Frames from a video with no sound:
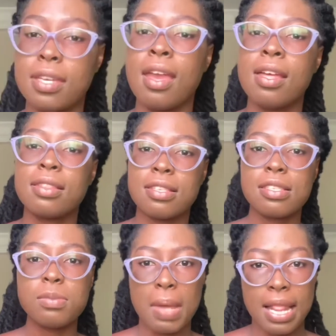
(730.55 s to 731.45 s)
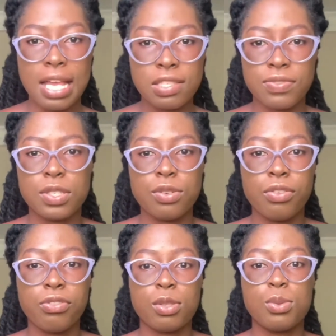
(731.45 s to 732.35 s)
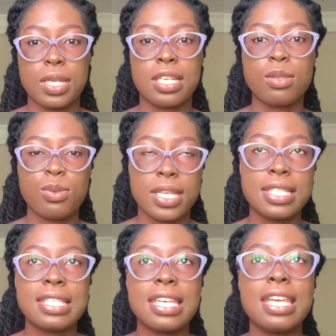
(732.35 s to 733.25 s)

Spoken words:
This is my last video for 2020,